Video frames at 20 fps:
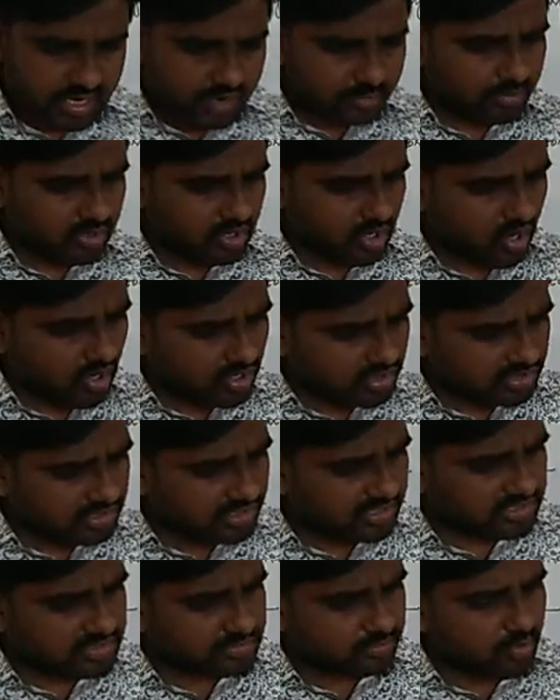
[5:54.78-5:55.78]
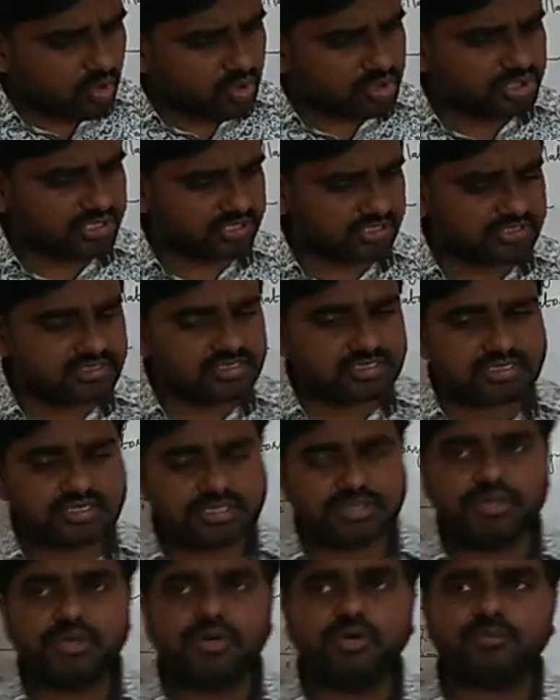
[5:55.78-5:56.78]
But all these motions,
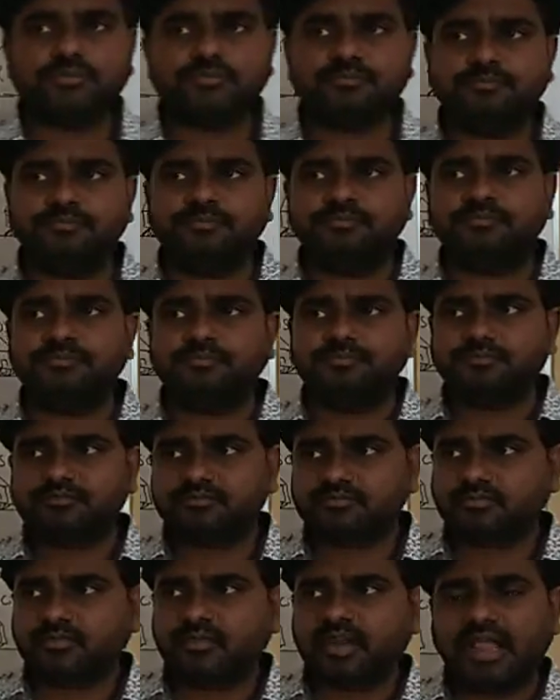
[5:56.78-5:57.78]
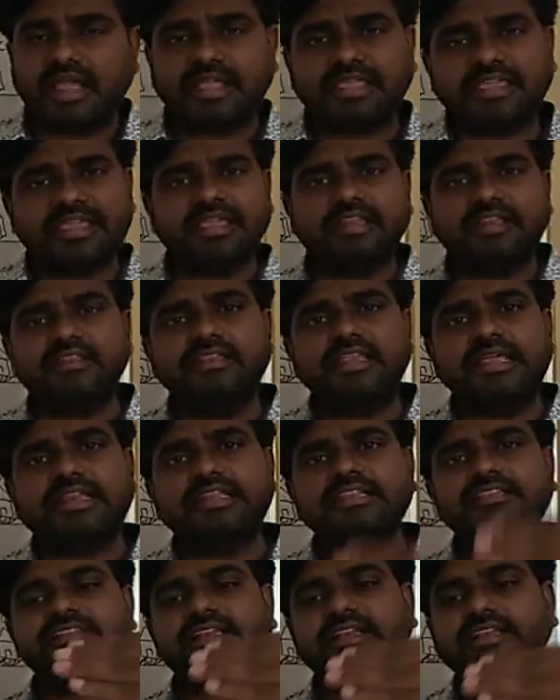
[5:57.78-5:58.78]
again there
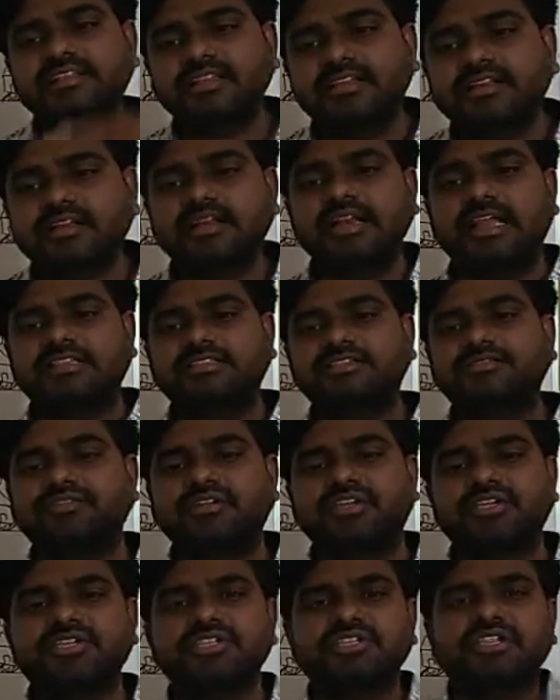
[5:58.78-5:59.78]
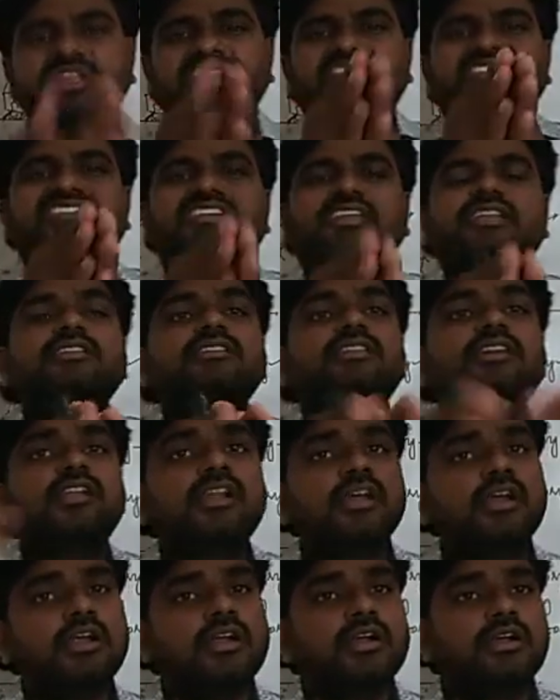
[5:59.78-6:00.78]
is another classification, there is another
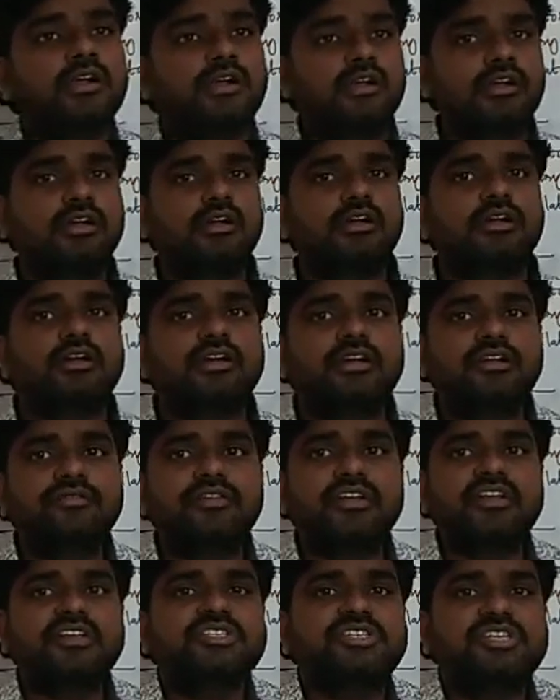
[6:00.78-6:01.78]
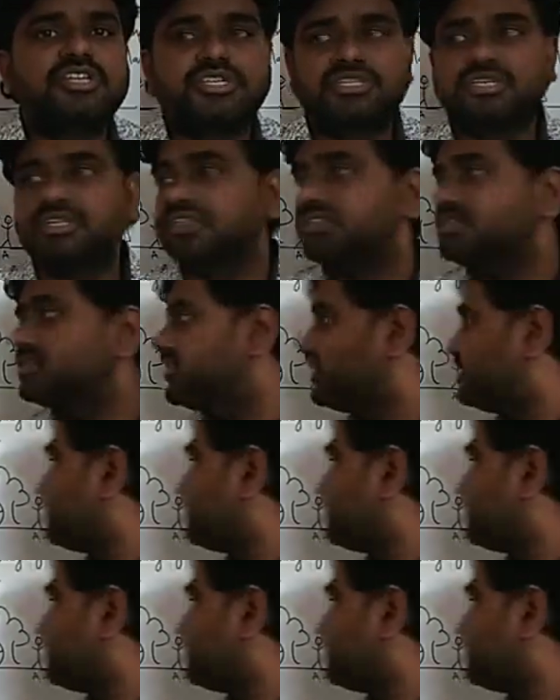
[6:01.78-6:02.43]
differentiation is there.